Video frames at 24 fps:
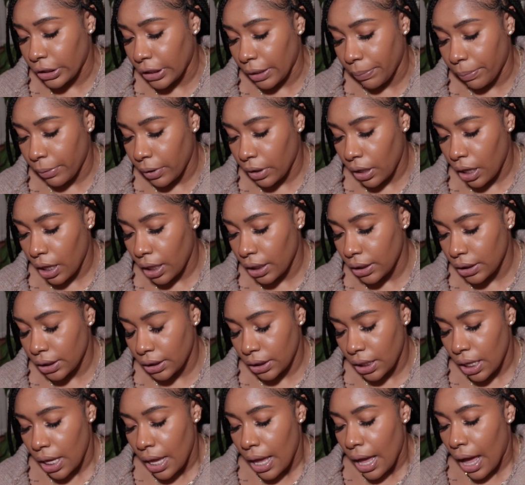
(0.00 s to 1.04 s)
lip
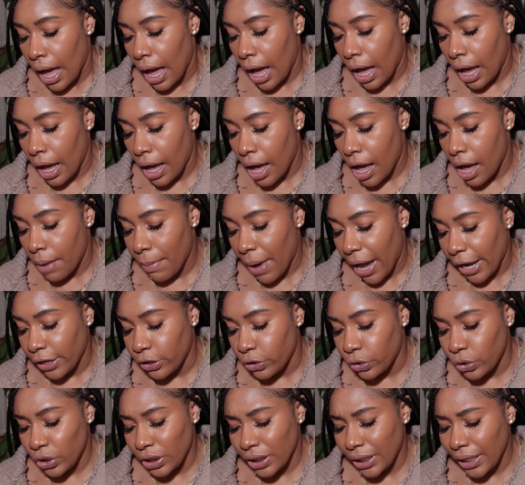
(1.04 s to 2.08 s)
gloss.
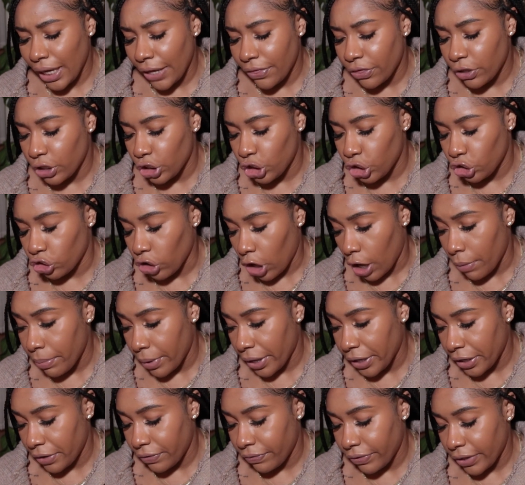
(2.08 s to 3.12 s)
I usually get the
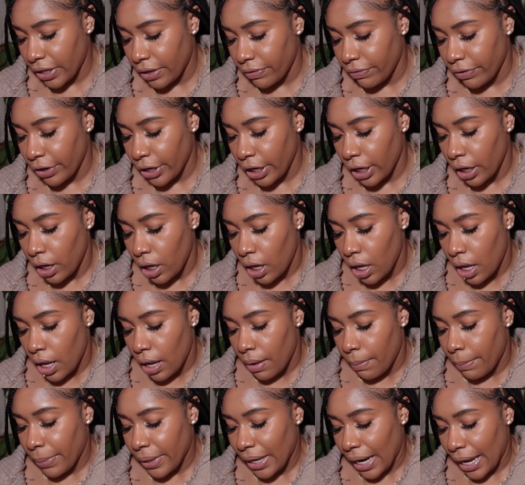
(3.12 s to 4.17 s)
strawberry flavor,
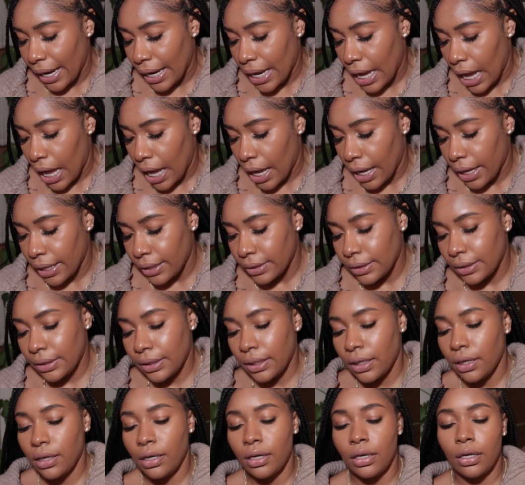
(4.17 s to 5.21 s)
but I
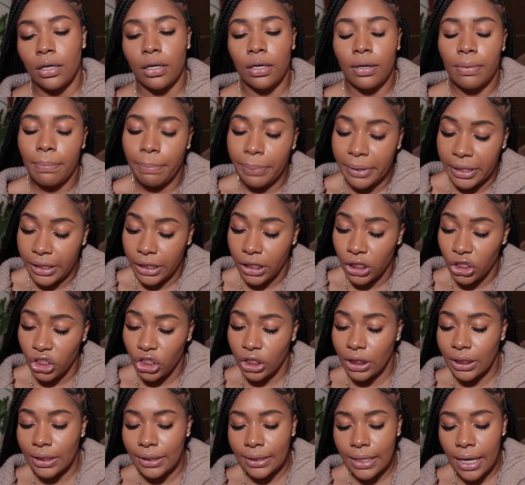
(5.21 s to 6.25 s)
got
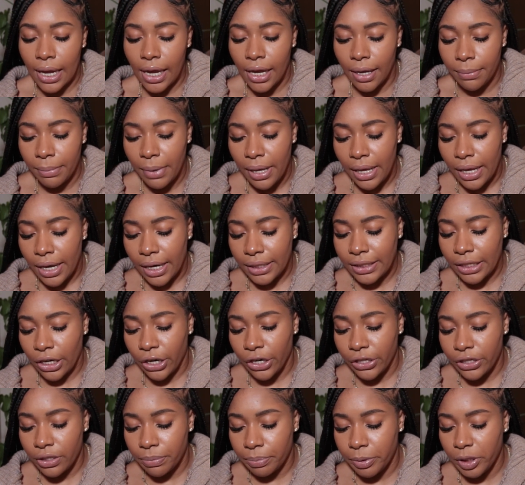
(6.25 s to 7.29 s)
peach this time because I
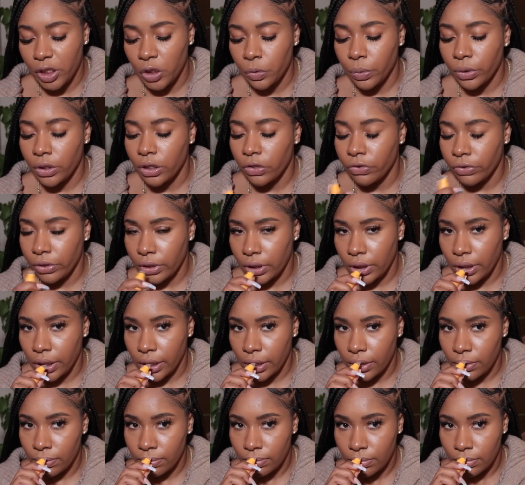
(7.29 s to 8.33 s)
heard the peach one is really
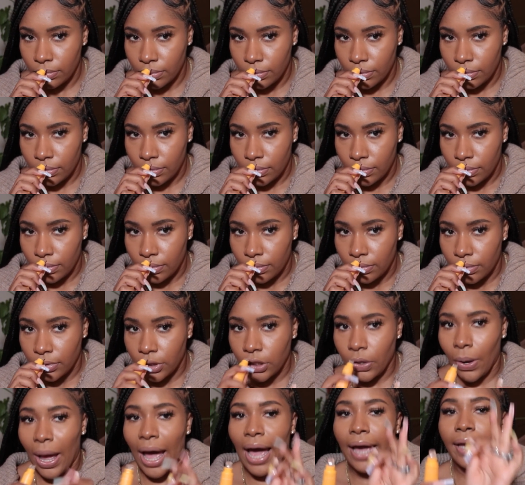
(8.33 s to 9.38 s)
good.
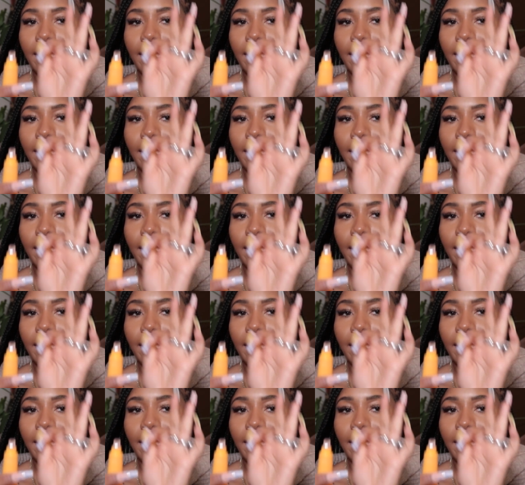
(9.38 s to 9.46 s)
So I